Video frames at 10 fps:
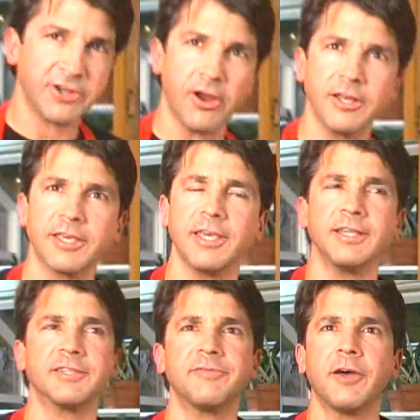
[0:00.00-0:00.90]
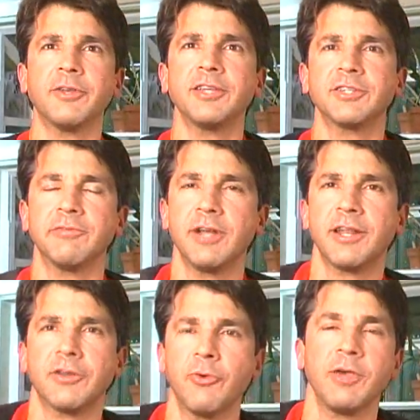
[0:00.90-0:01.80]
garlic is the foundation of a
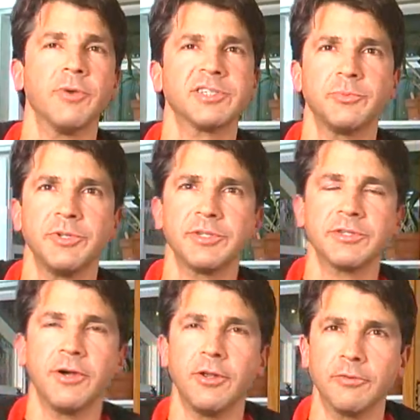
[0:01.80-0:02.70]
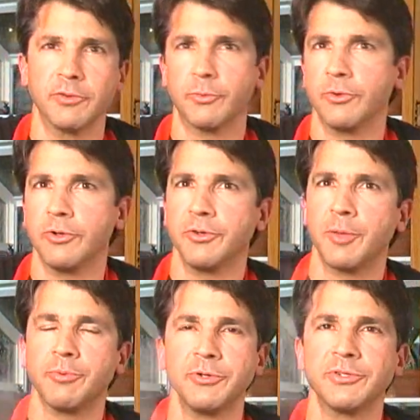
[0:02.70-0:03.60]
lot of great recipes all over the world
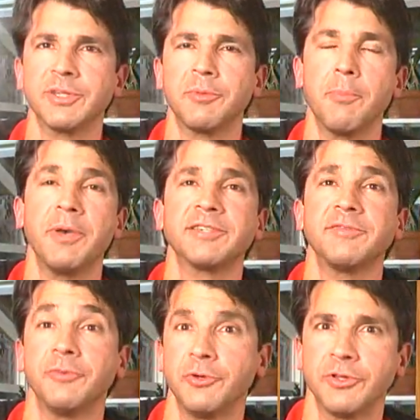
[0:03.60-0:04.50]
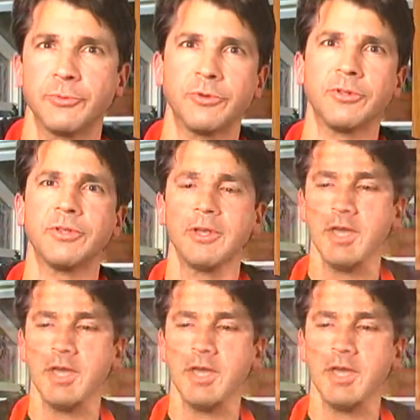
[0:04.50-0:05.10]
that produce some of the best food in the world.